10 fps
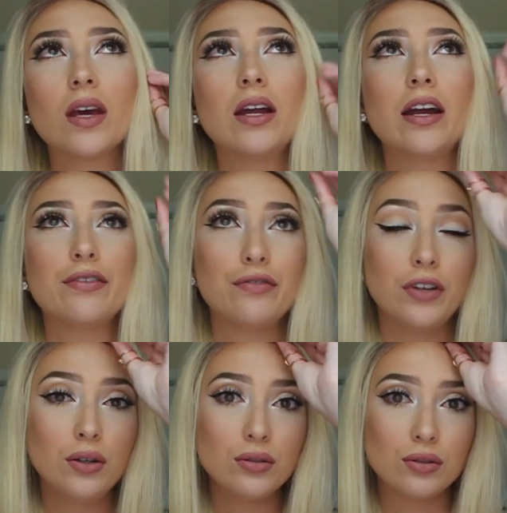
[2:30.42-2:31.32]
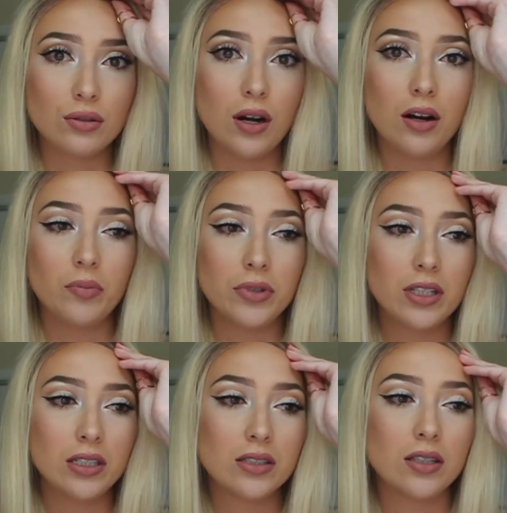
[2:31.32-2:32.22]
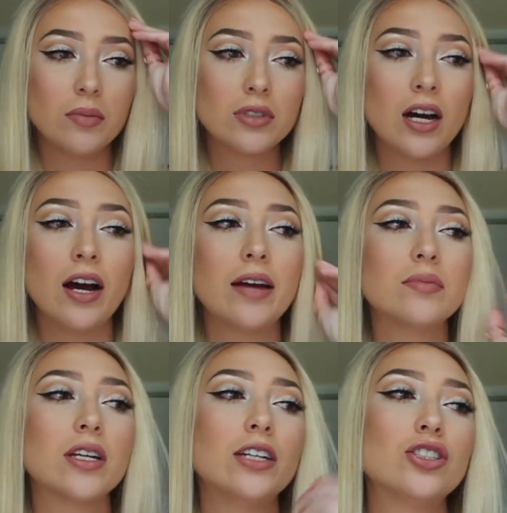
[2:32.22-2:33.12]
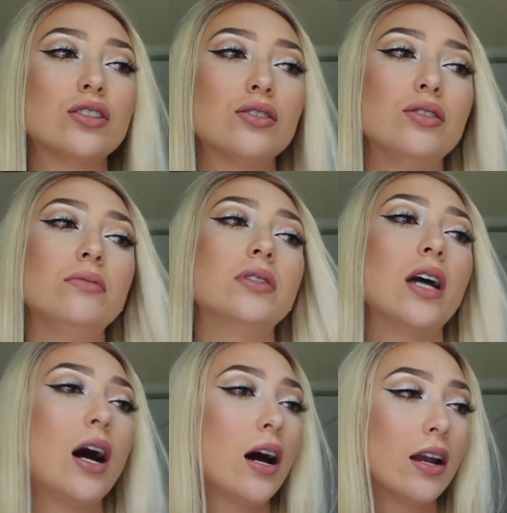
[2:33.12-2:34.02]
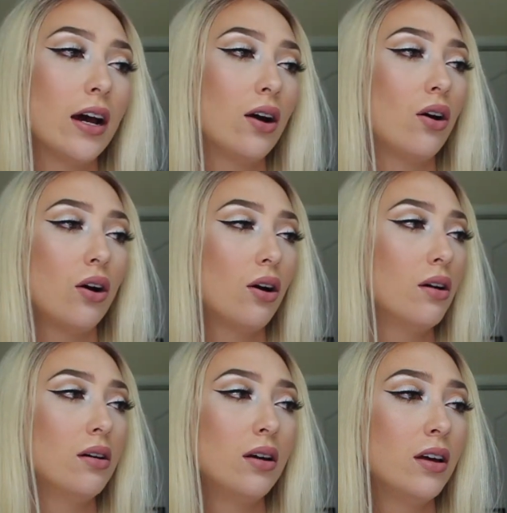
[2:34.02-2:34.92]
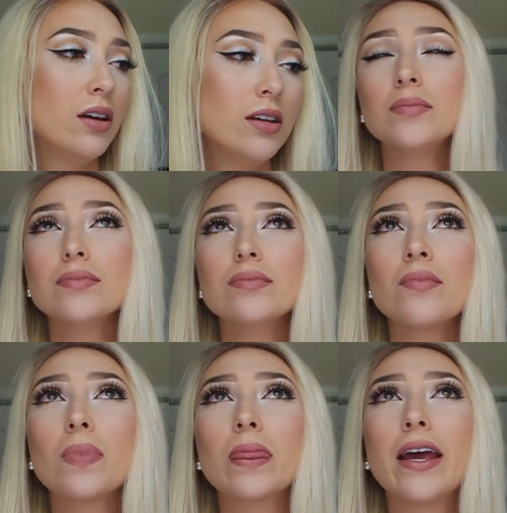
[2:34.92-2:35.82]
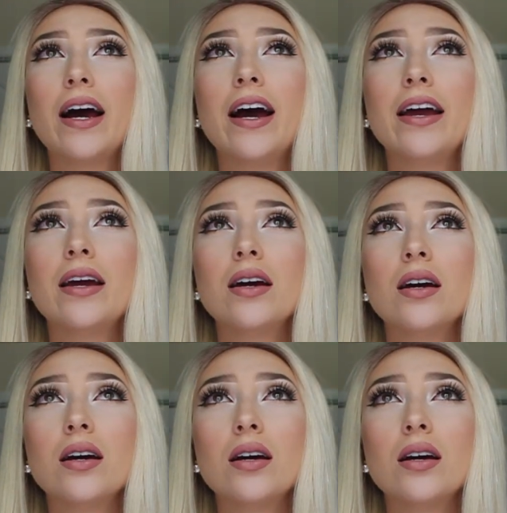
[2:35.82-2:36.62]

I feel strong, but then sometimes I just do not at all. I